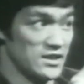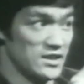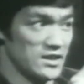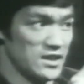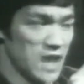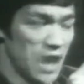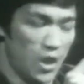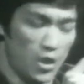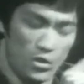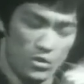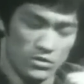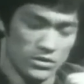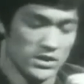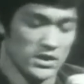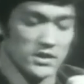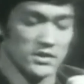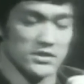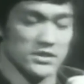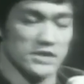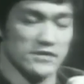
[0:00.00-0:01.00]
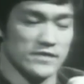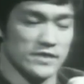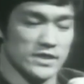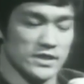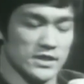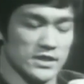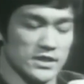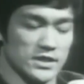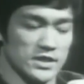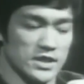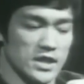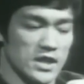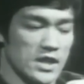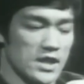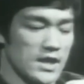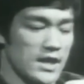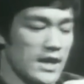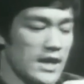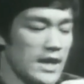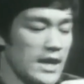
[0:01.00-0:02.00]
Oh, yes, definitely.
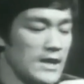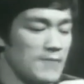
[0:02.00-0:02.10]
So.